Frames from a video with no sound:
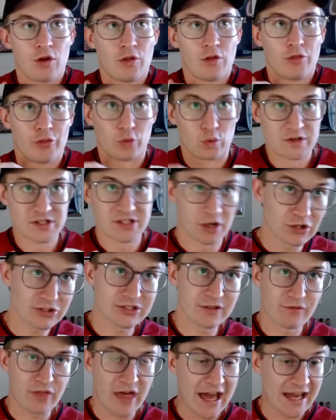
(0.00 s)
the result
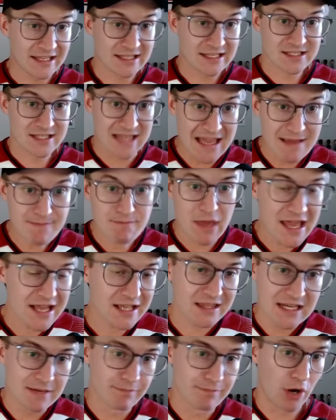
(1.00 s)
of that is they make
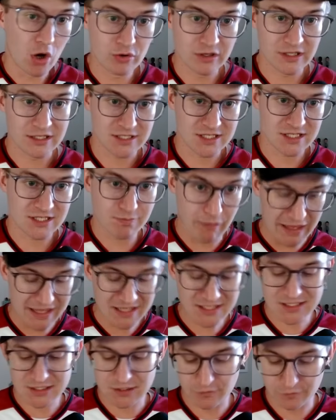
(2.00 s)
the opponent
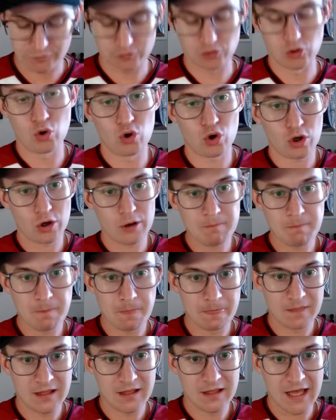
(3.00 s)
space the floor
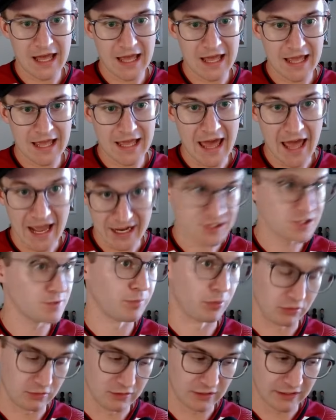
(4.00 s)

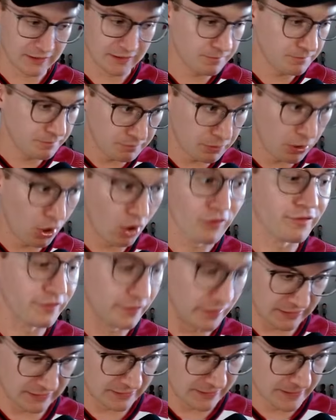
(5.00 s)
expertly,
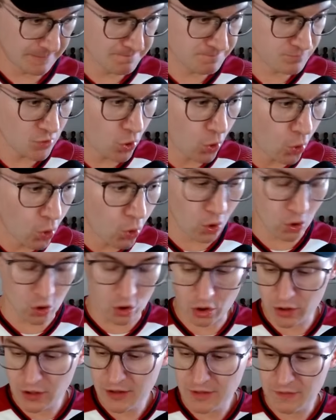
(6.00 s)
perfectly,
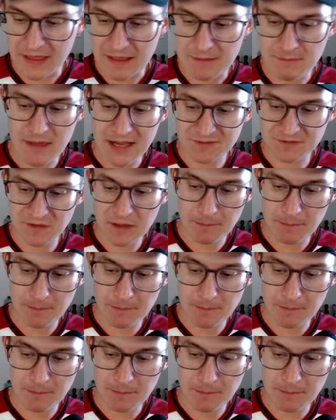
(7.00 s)
or they make the